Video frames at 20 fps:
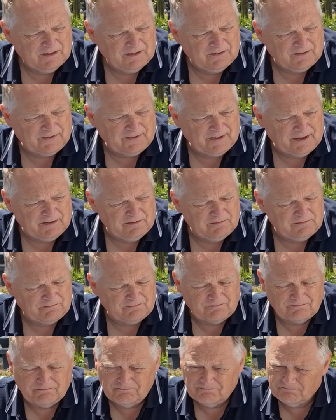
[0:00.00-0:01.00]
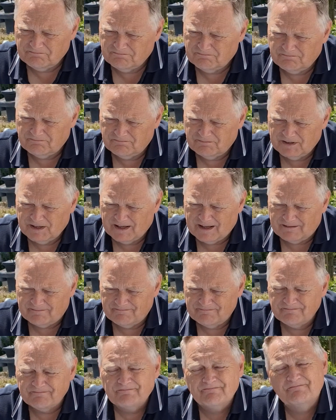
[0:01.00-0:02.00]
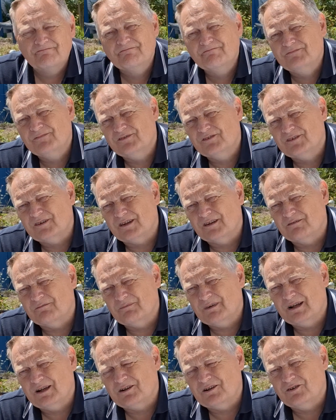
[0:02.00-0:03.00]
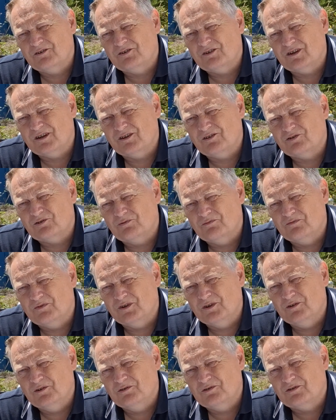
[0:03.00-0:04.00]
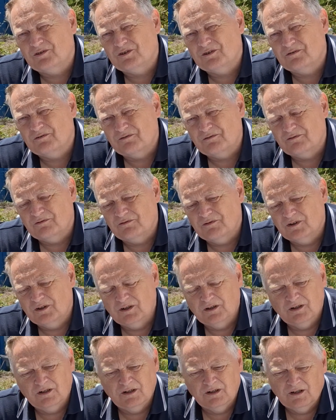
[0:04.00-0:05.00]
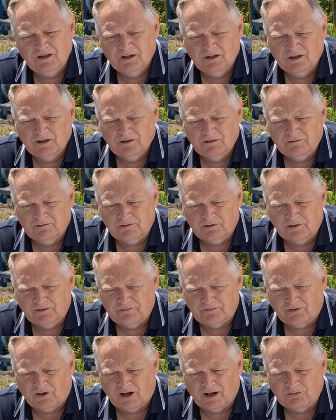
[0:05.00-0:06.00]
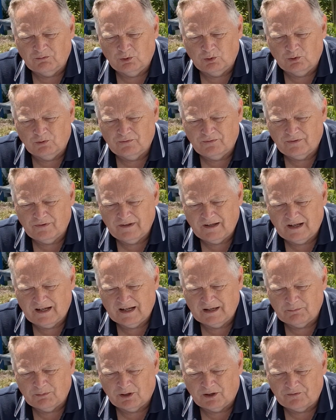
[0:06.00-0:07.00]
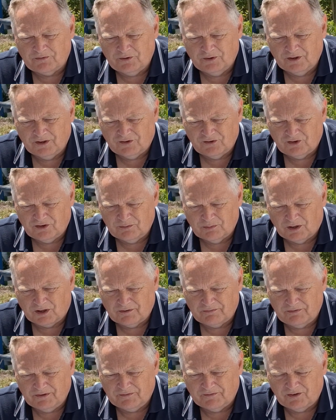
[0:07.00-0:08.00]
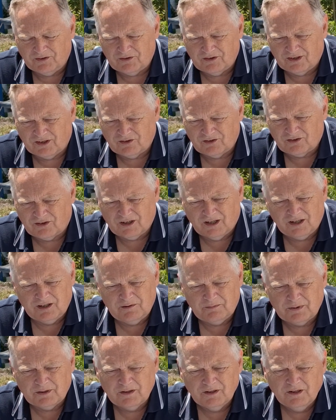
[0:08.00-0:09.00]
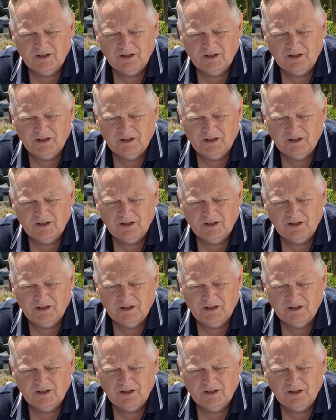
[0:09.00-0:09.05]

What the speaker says: So yeah, so I'm now going to show you some views through the Firewolf 8x32x56 scope.